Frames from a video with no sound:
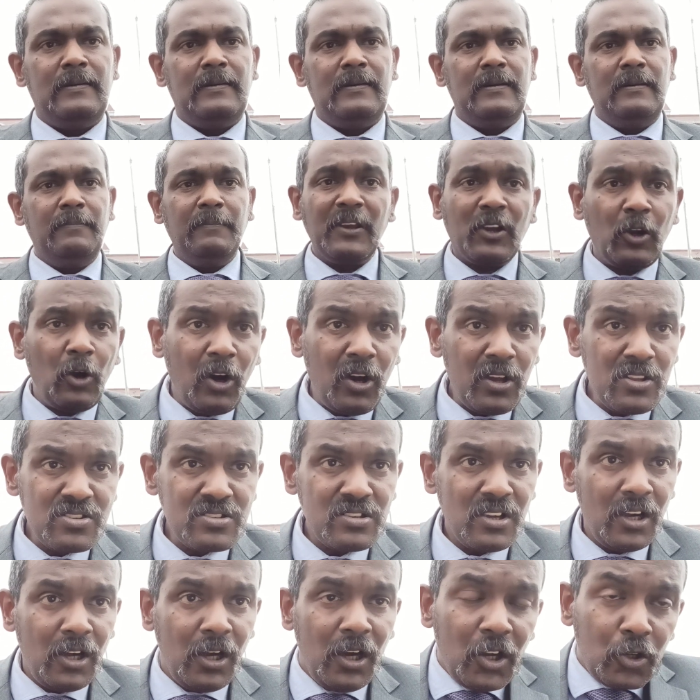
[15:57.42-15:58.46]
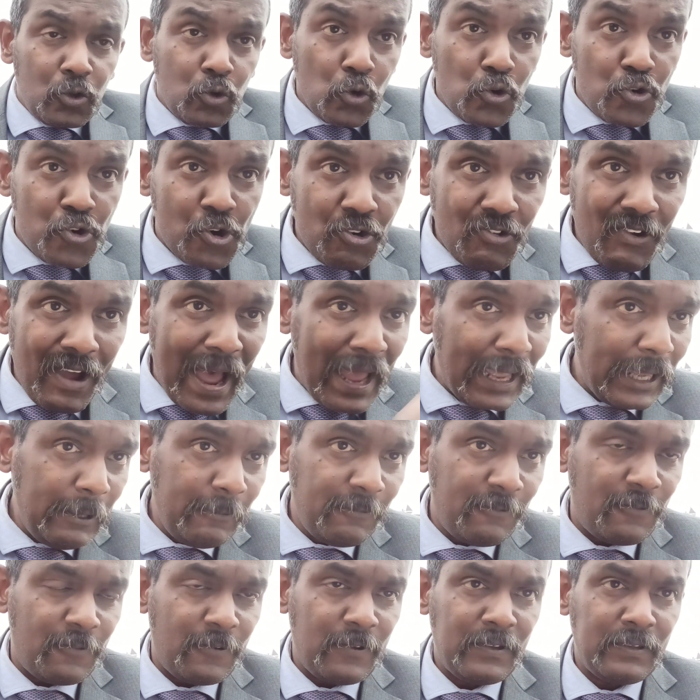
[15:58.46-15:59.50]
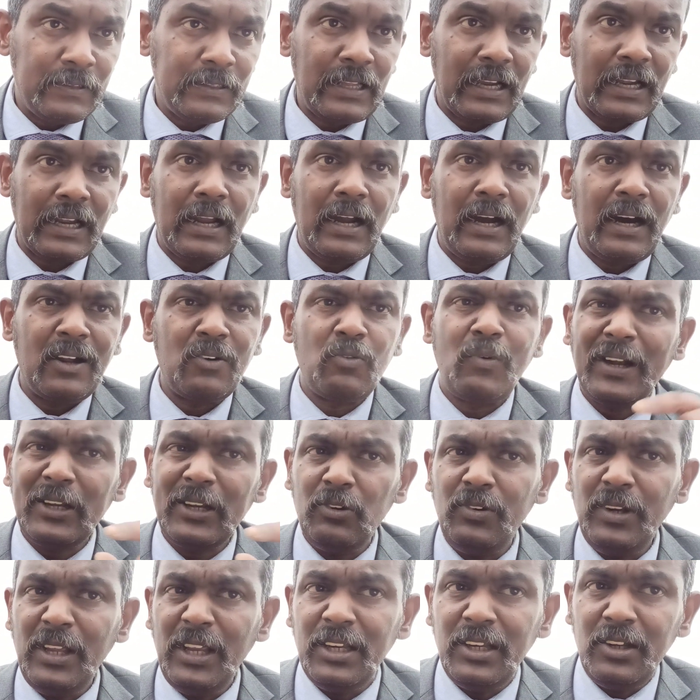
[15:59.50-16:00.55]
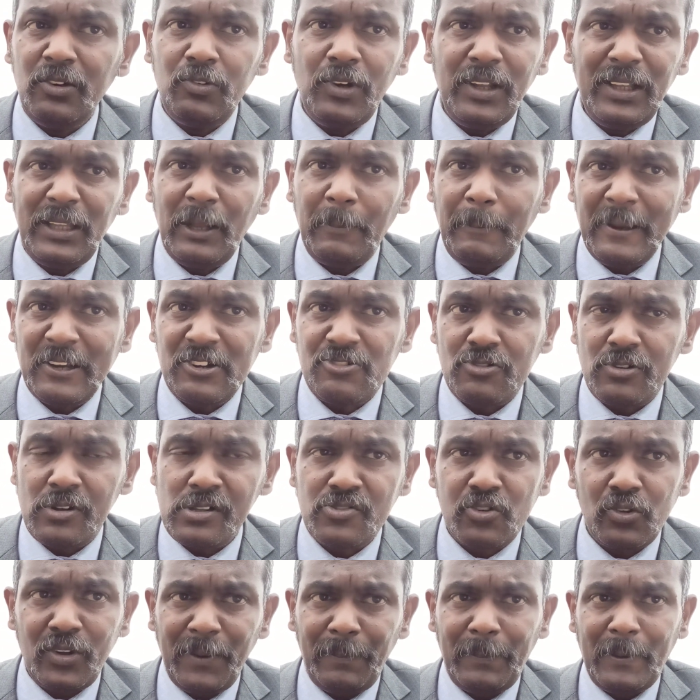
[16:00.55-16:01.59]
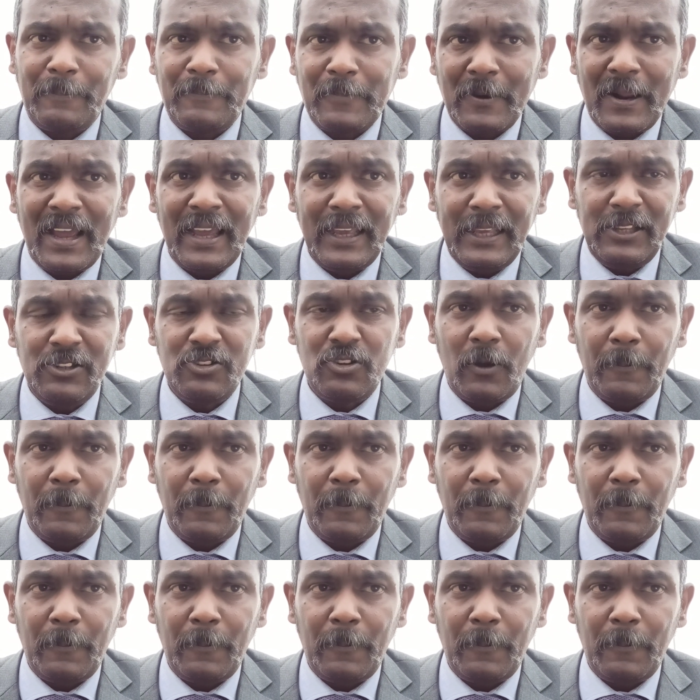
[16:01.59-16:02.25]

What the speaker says: Because to drive the car, what you need? You need the petrol. So if the price of